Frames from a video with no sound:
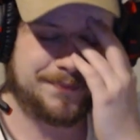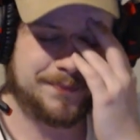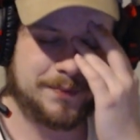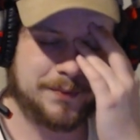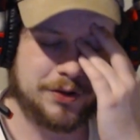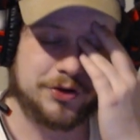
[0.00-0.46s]

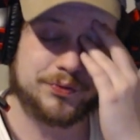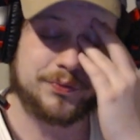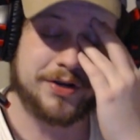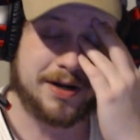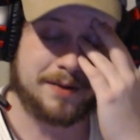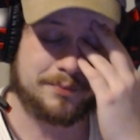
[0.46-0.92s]
Ghost
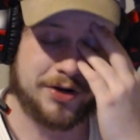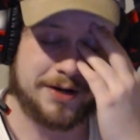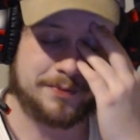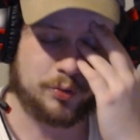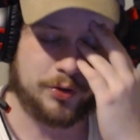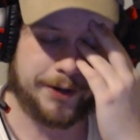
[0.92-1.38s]
Recon
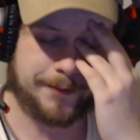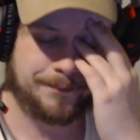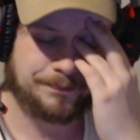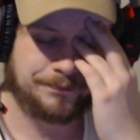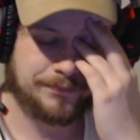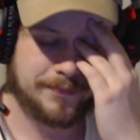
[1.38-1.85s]
Breakpoint,
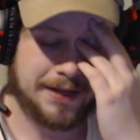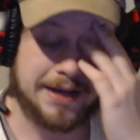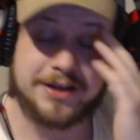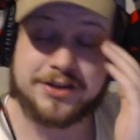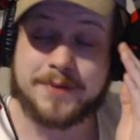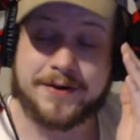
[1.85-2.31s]
and
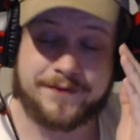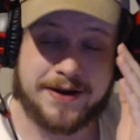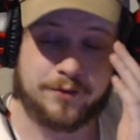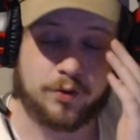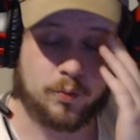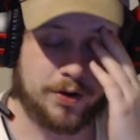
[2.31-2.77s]
it's my
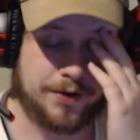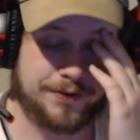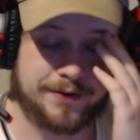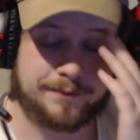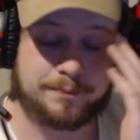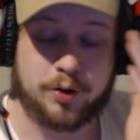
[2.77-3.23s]
favorite one
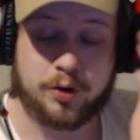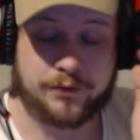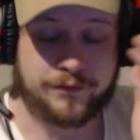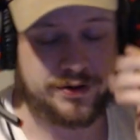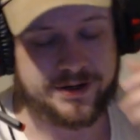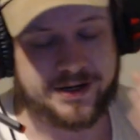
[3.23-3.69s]
to poke
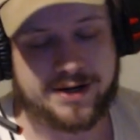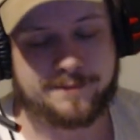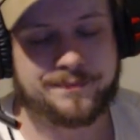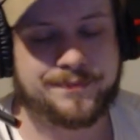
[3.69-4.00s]
fun at.